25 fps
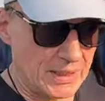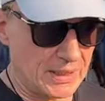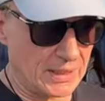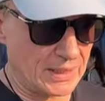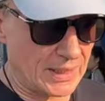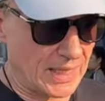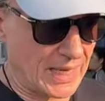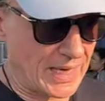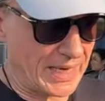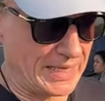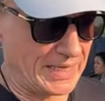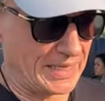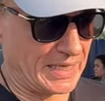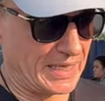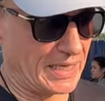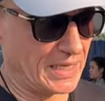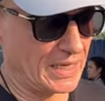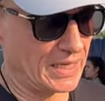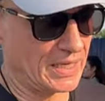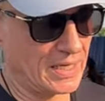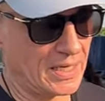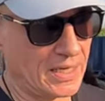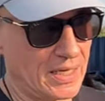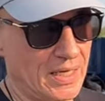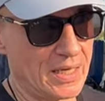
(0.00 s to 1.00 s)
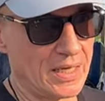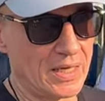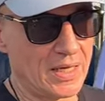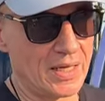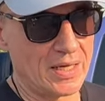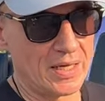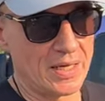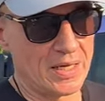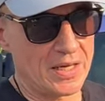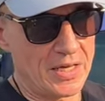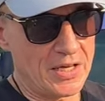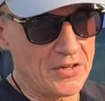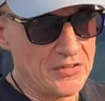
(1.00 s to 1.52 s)
like
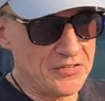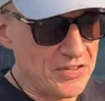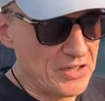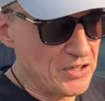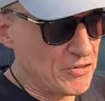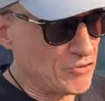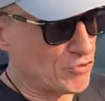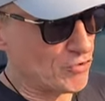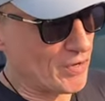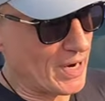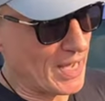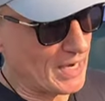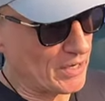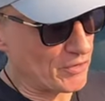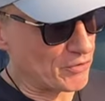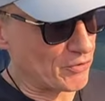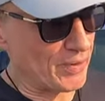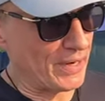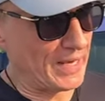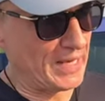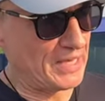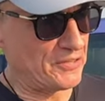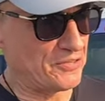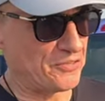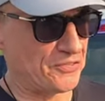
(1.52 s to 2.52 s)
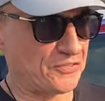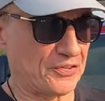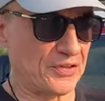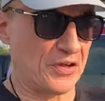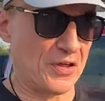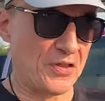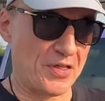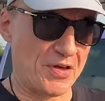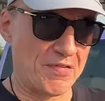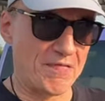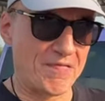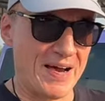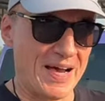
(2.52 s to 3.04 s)
is they drag race
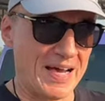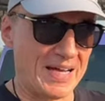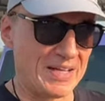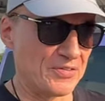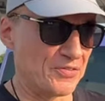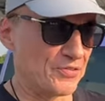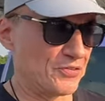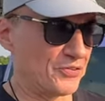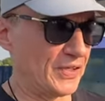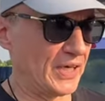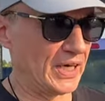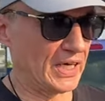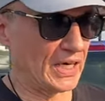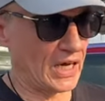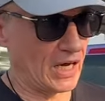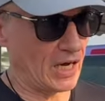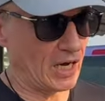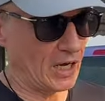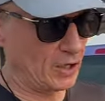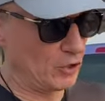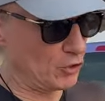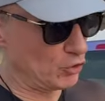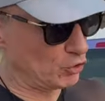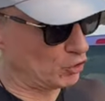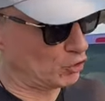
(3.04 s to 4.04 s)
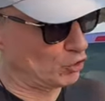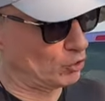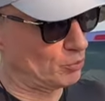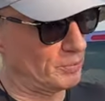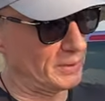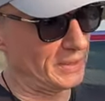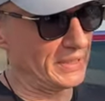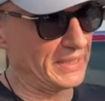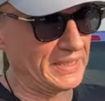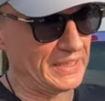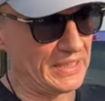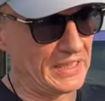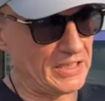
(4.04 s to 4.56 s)
the vans here.
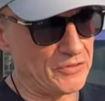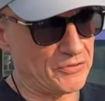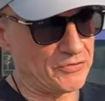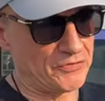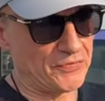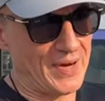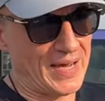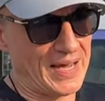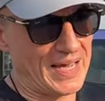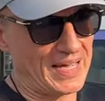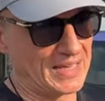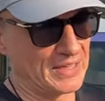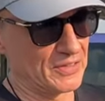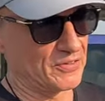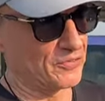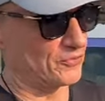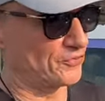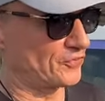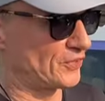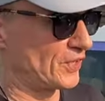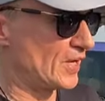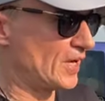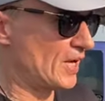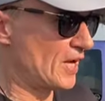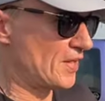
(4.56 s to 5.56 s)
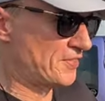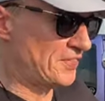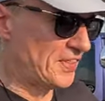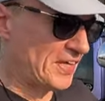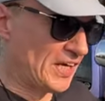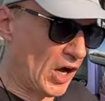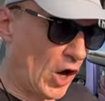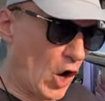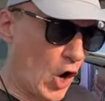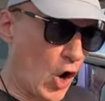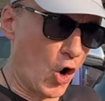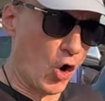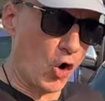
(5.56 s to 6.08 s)
Normally these vans, they
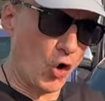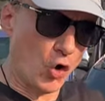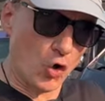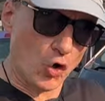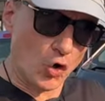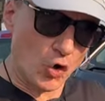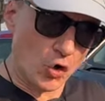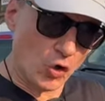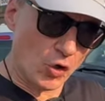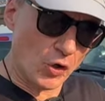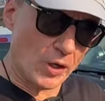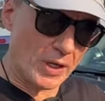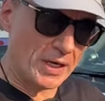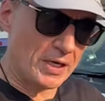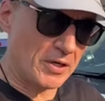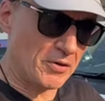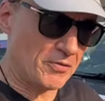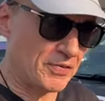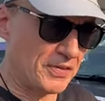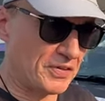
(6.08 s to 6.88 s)
are all over